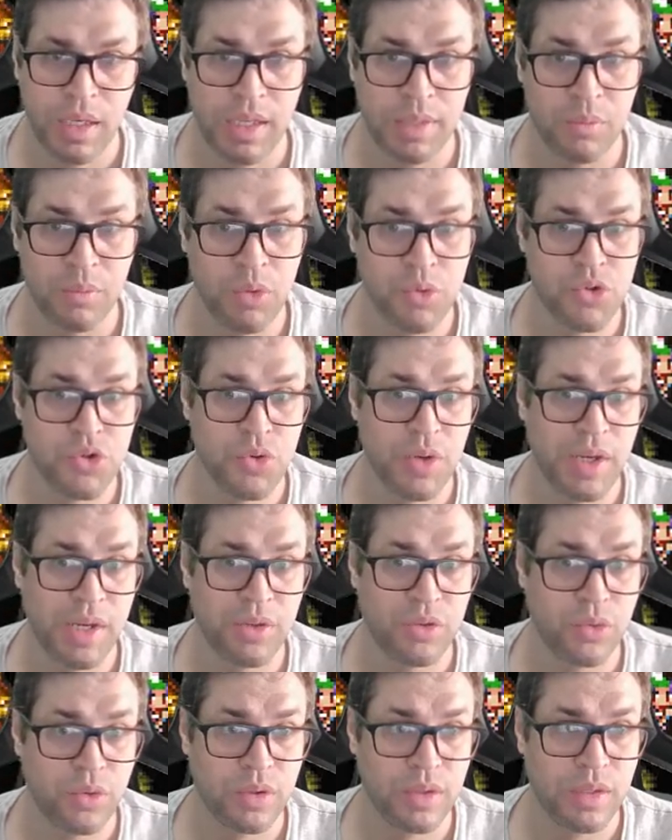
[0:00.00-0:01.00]
And will try
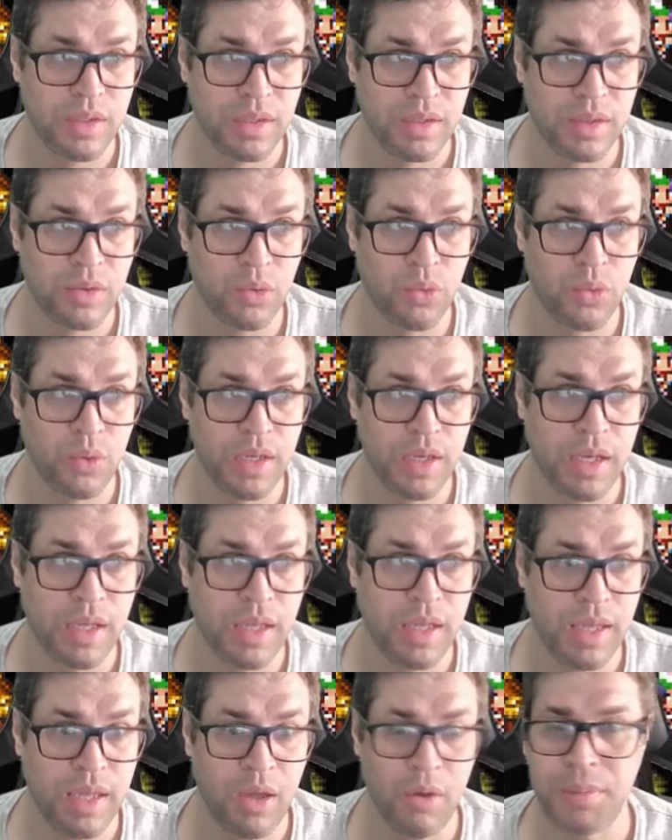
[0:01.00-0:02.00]
to do
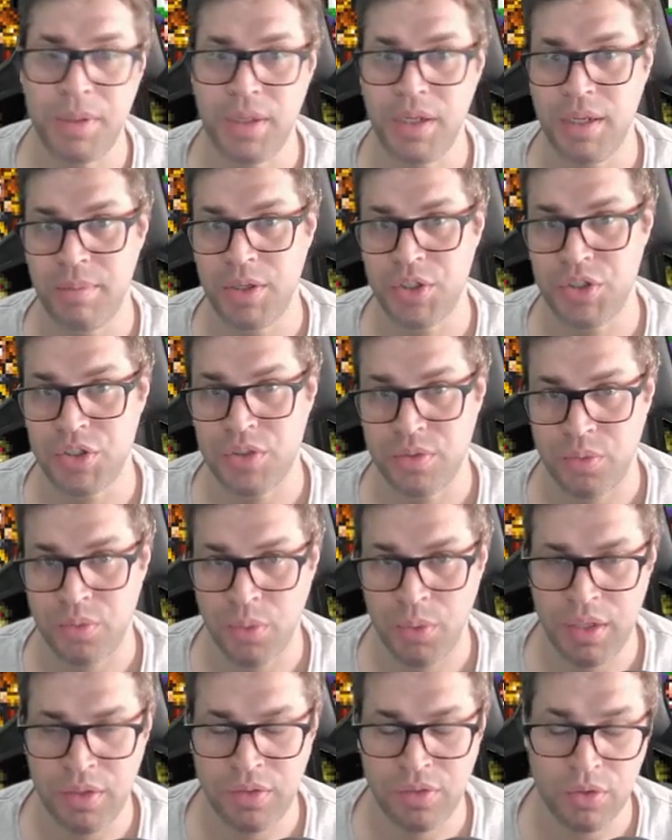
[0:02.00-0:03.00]
LP damage
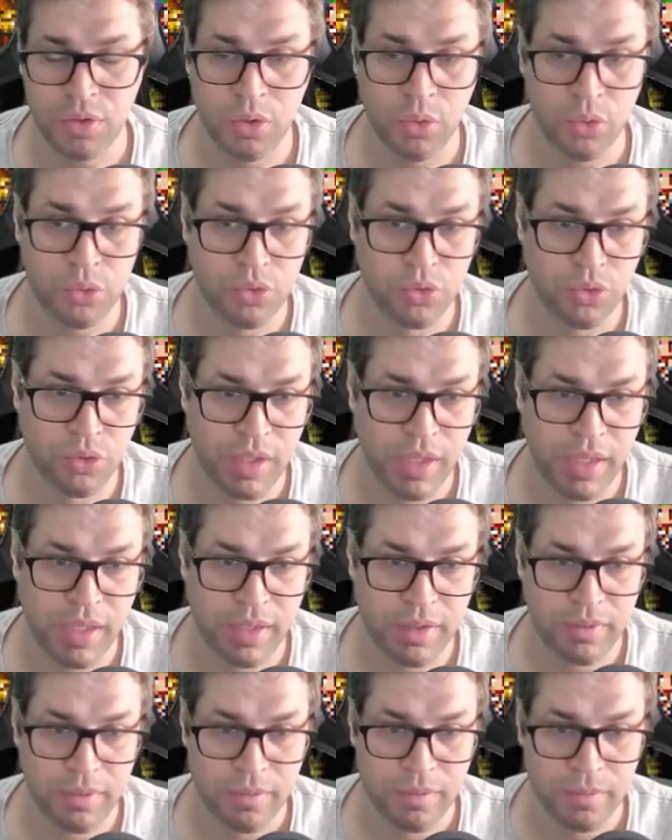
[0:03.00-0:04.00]
when it's close to
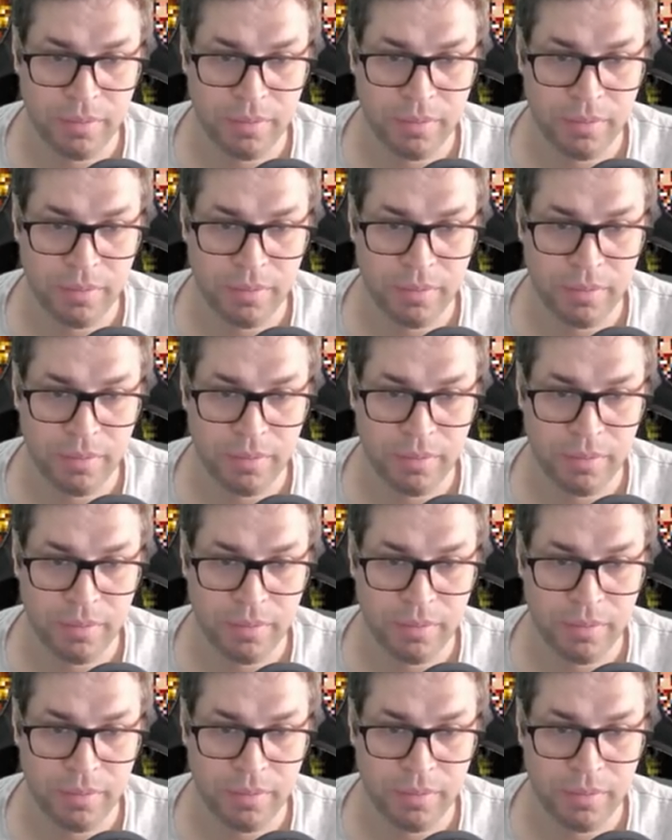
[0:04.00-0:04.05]
die.